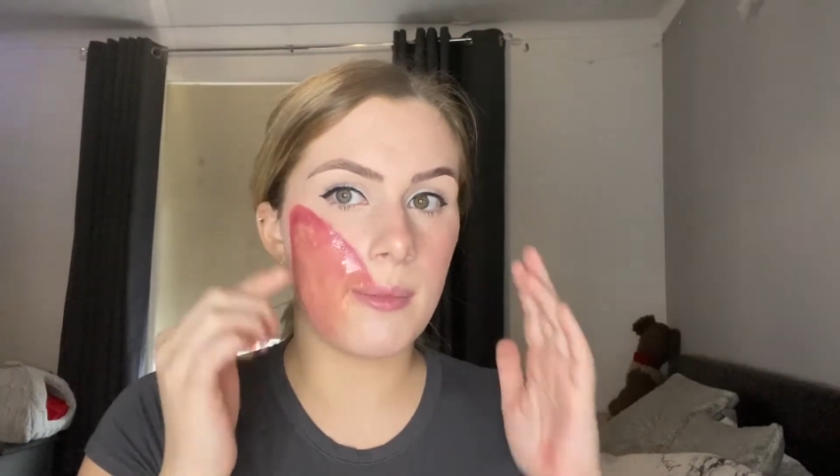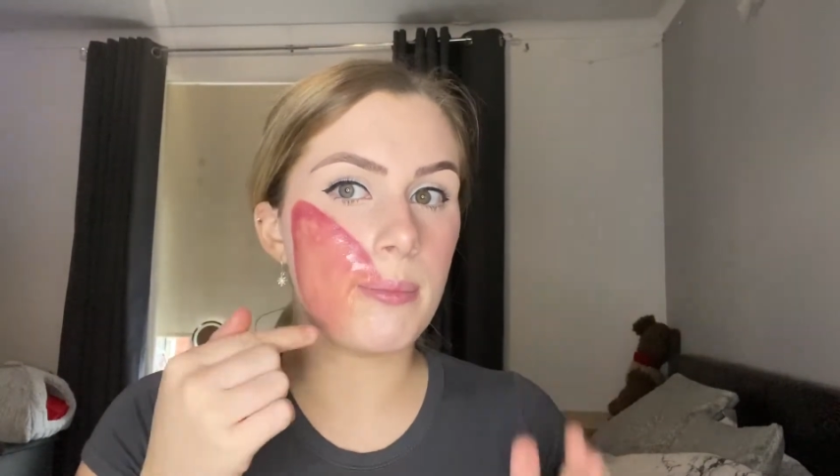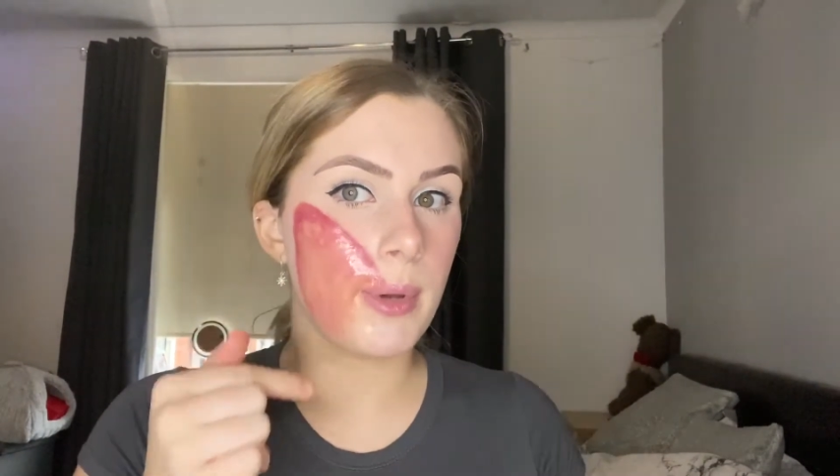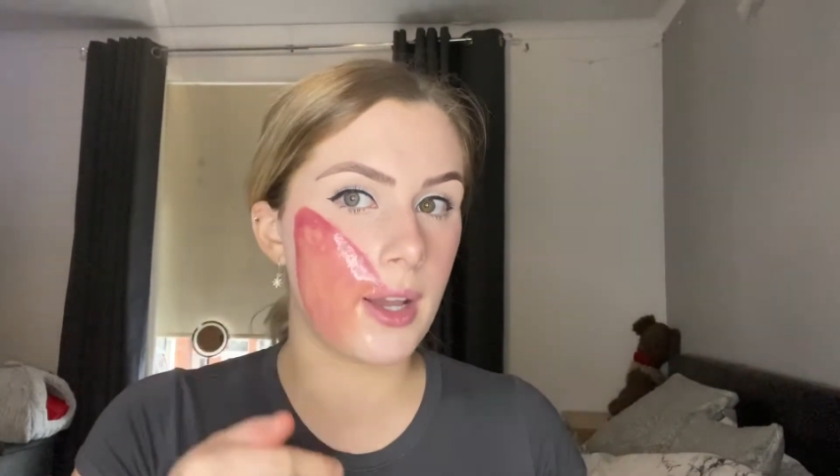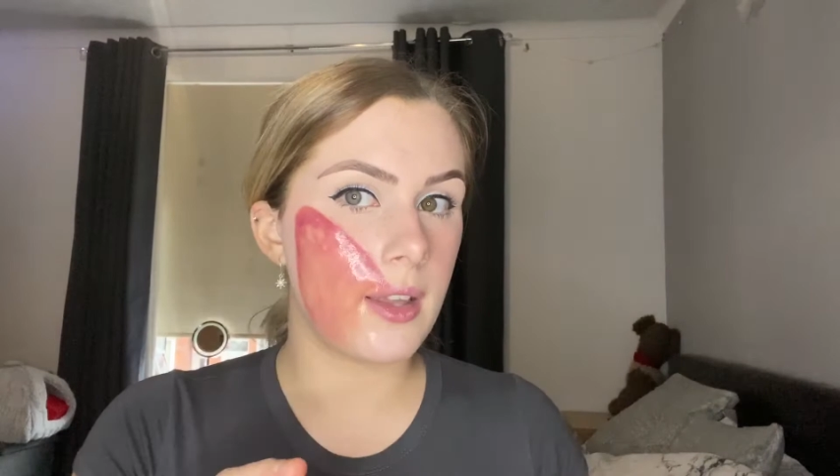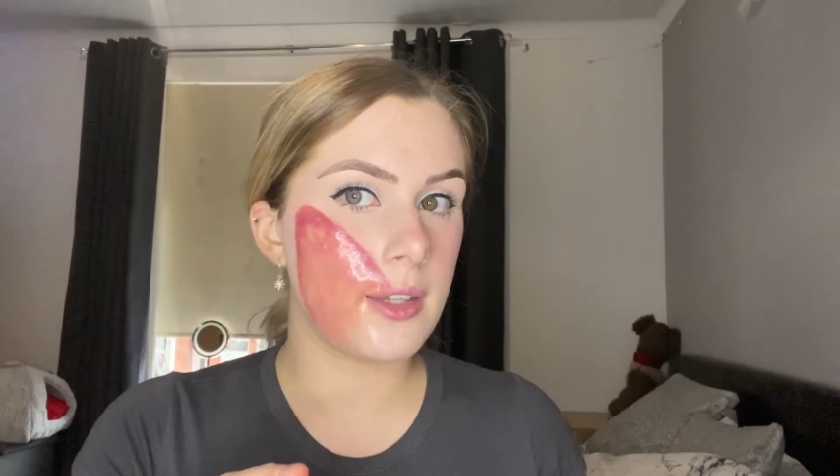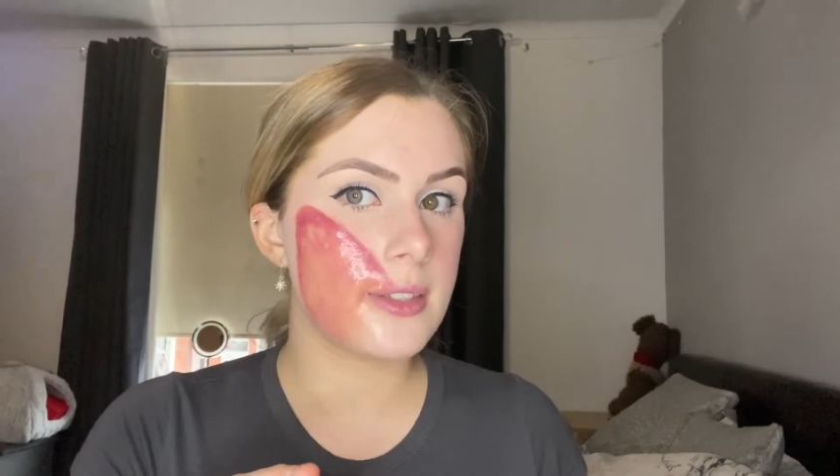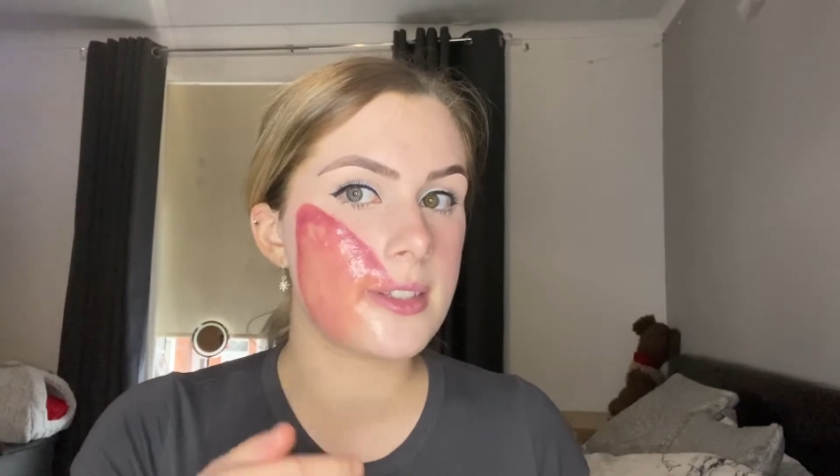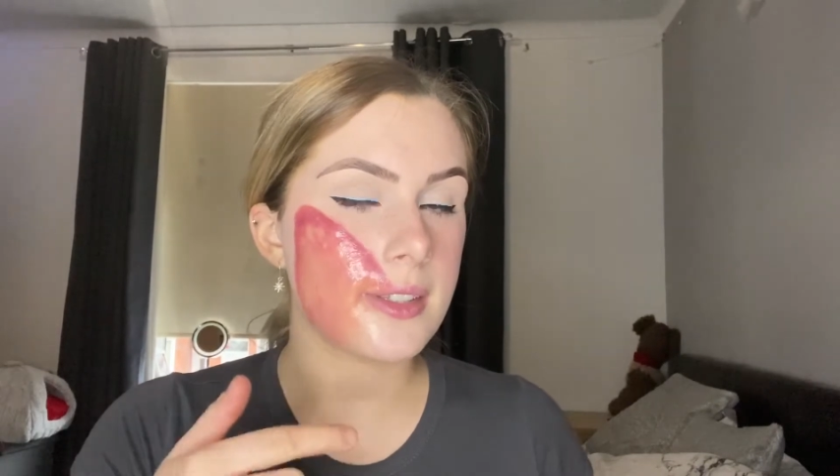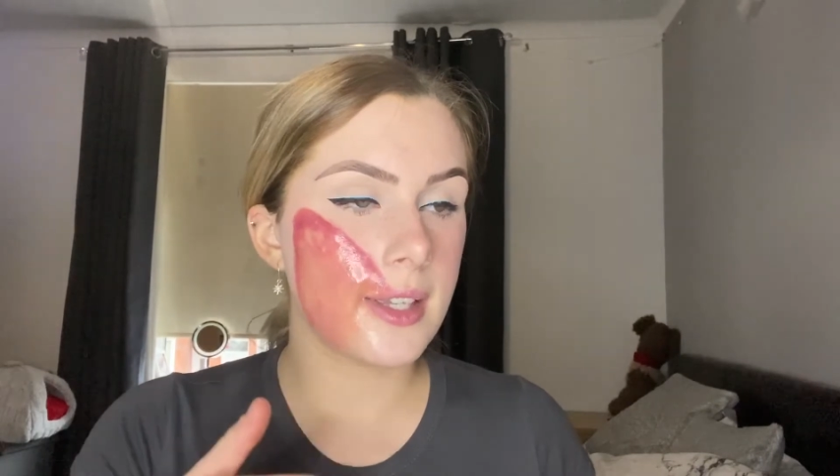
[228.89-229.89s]

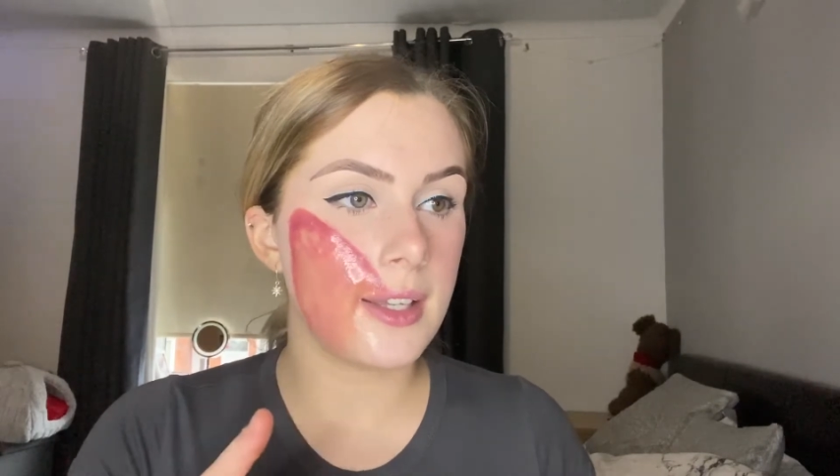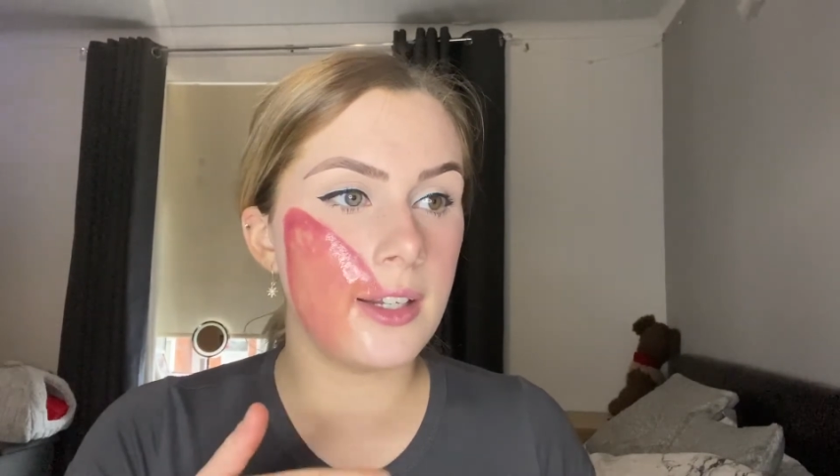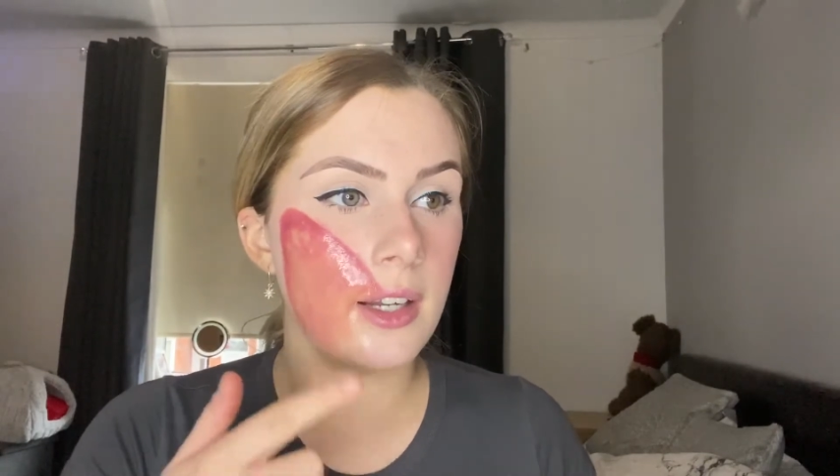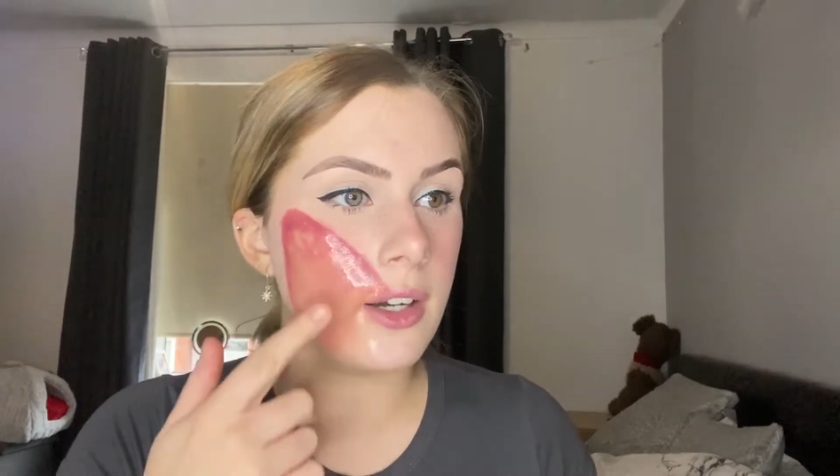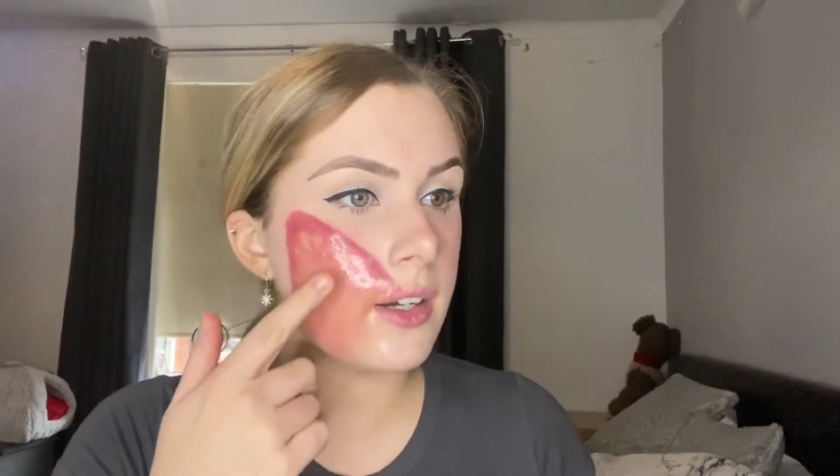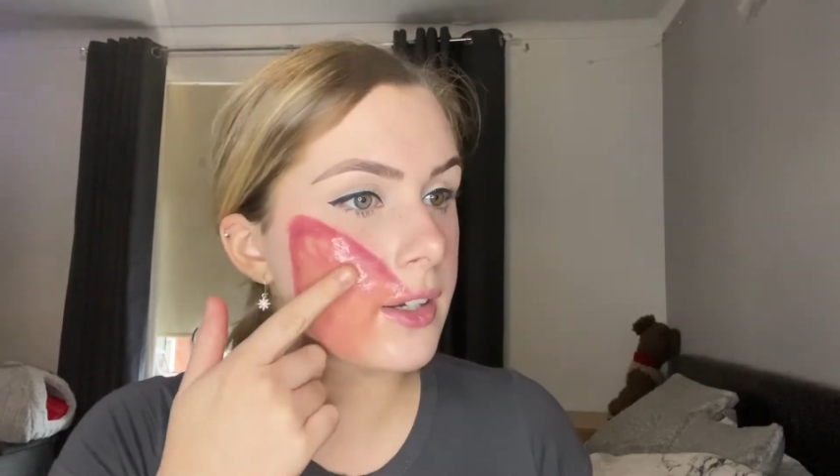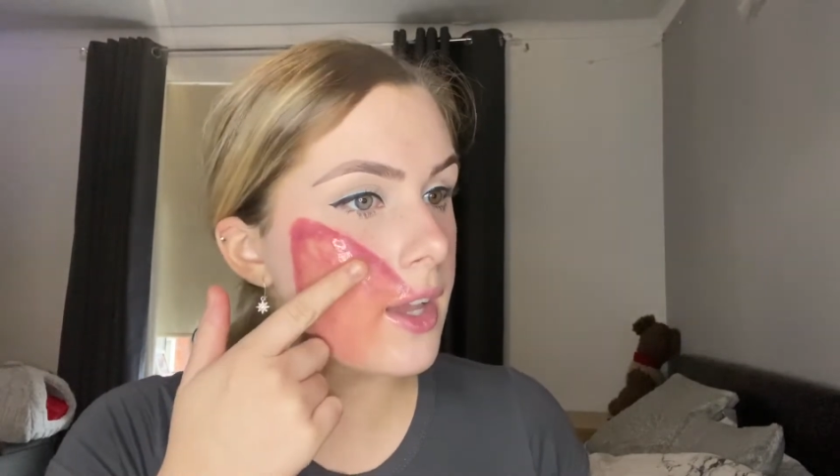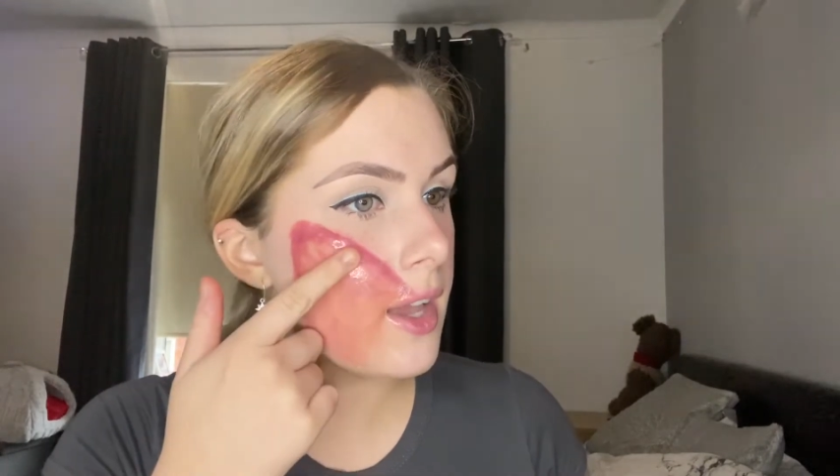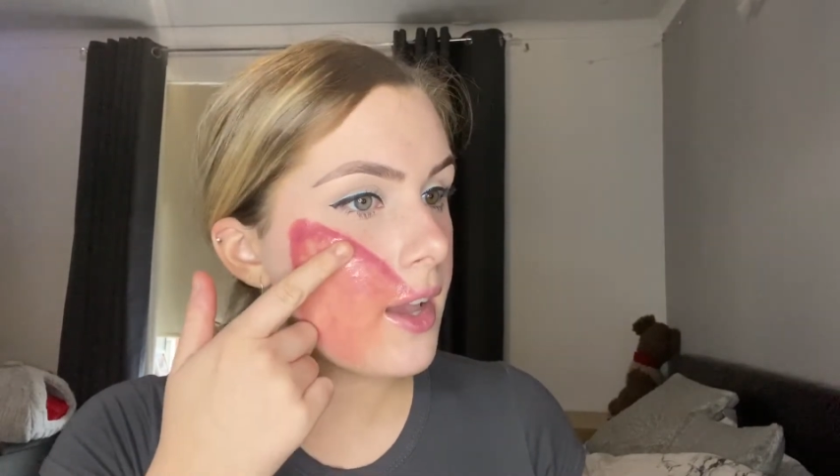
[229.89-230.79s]
burnt skin look.